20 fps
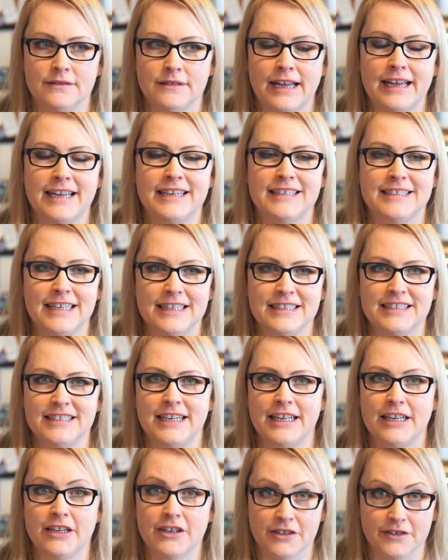
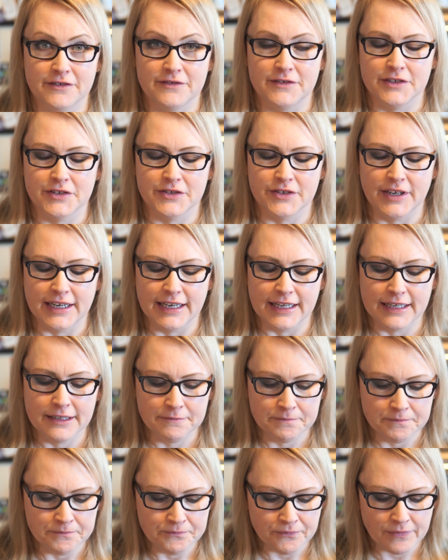intensity interval training.
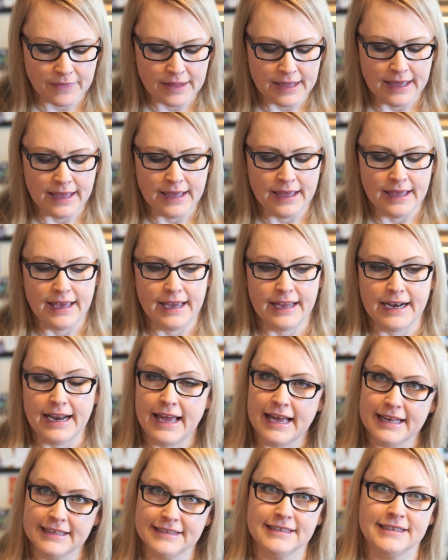And I
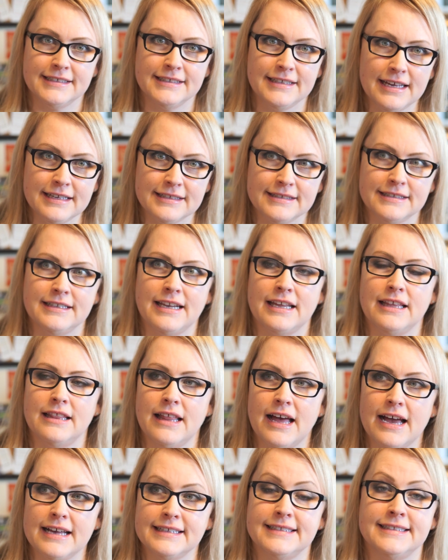had success, and I
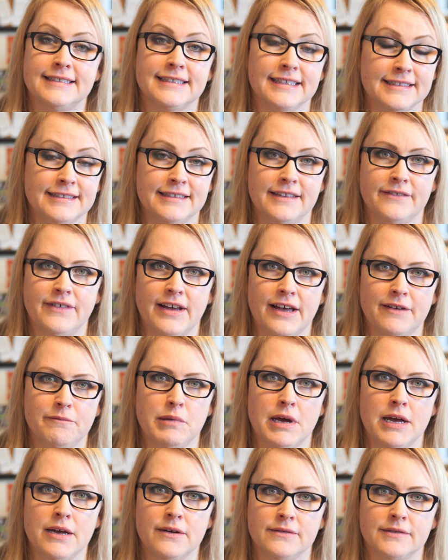lost 65
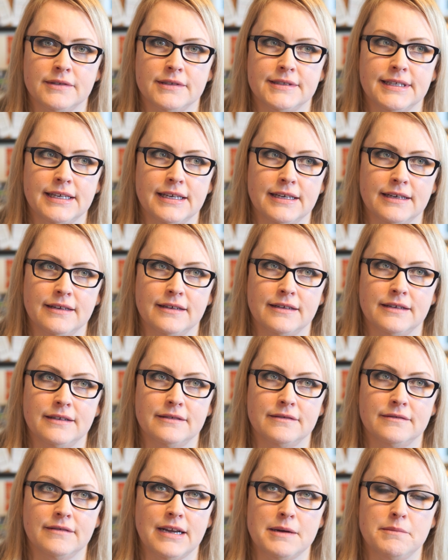pounds
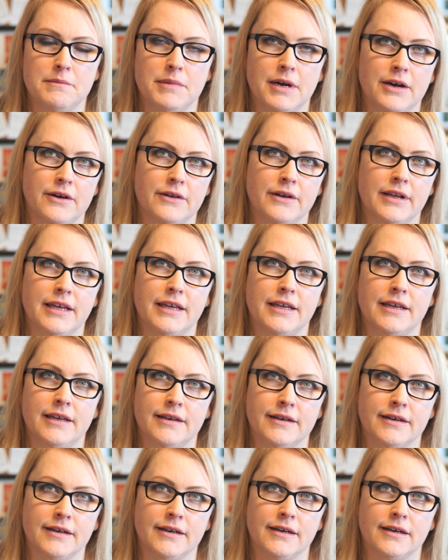in about a
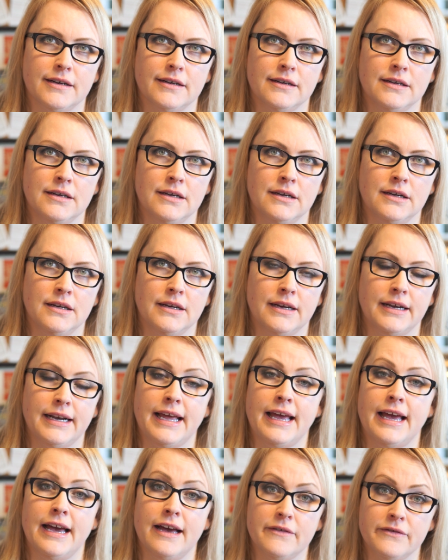year and
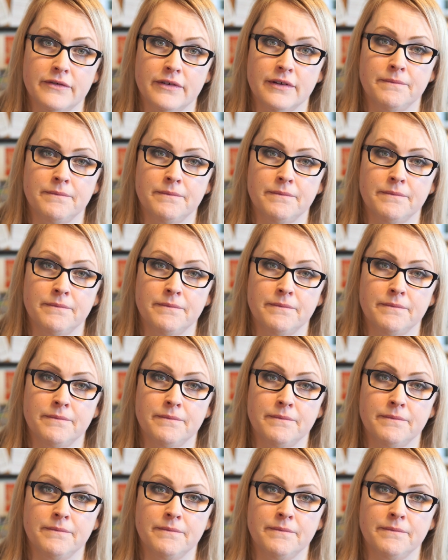a half.